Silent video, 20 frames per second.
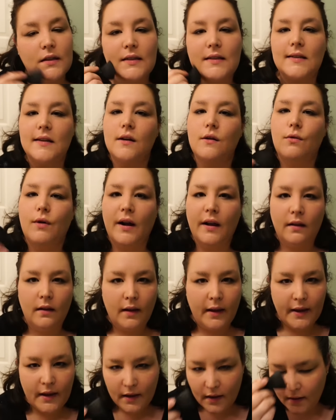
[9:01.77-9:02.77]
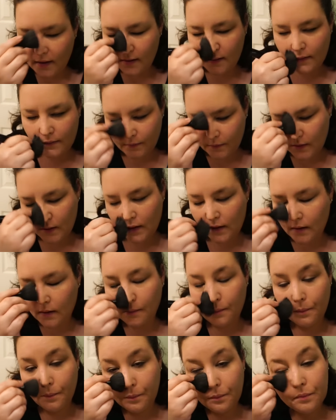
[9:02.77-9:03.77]
so I like it,
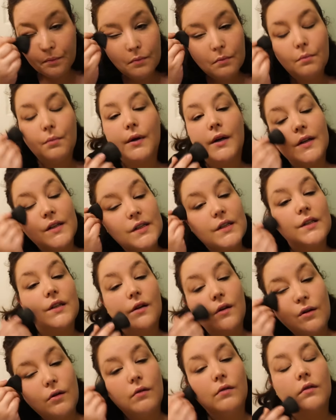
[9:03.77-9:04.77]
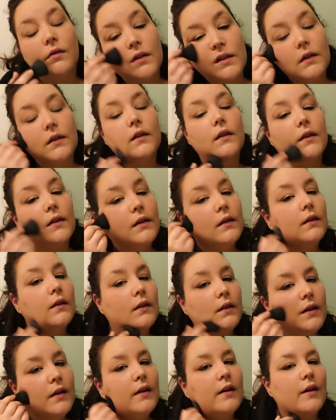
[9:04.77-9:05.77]
um, but it still,
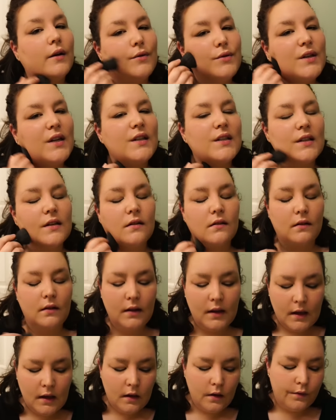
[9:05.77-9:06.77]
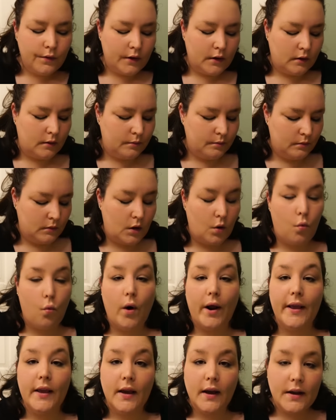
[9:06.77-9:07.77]
you know, doesn't leave a, a
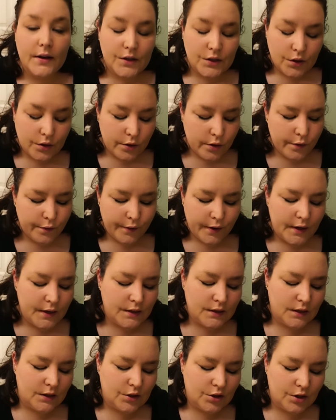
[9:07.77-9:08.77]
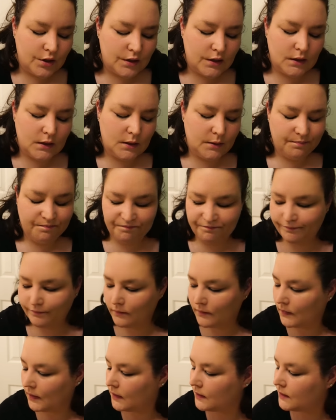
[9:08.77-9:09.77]
white cast on your face. It's just,
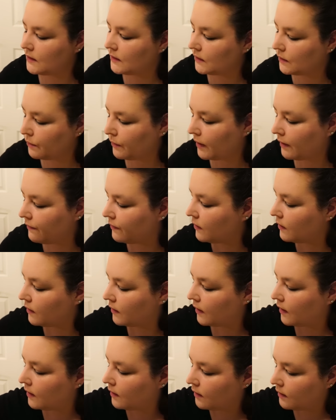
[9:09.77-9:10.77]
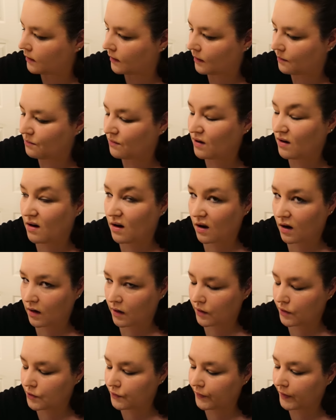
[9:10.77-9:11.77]
it's so heavy and cakey that I'm not a
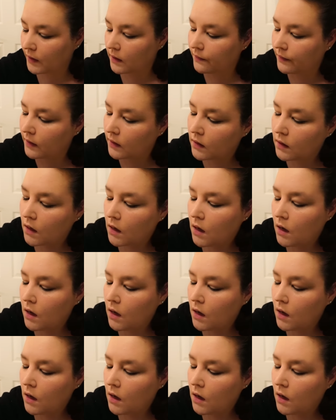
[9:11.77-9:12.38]
huge fan of it.